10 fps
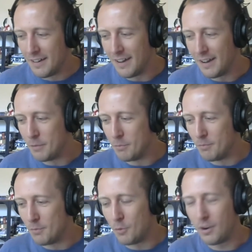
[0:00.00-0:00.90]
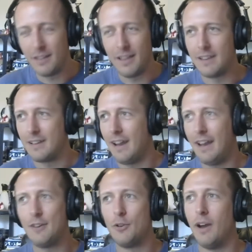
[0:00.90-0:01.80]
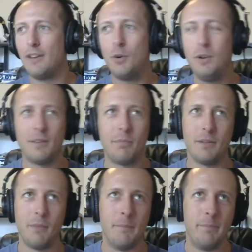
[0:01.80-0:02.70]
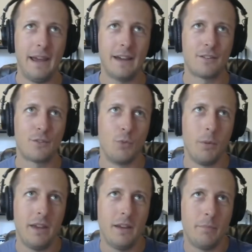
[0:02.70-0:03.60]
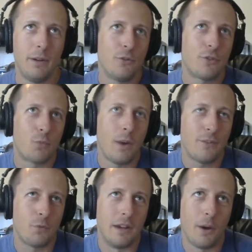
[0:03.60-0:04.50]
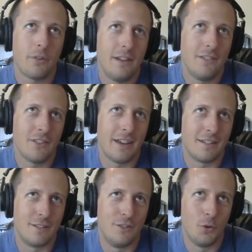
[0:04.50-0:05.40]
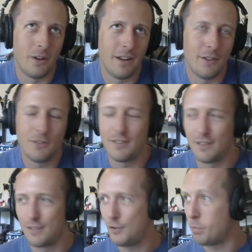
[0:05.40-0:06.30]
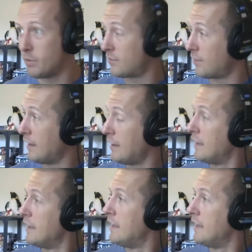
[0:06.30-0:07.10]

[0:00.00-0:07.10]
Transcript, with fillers: Um, when I like, I don't know, I tweaked something in my back swimming. It was a rest week. I wasn't even like doing it. It was the stupidest thing.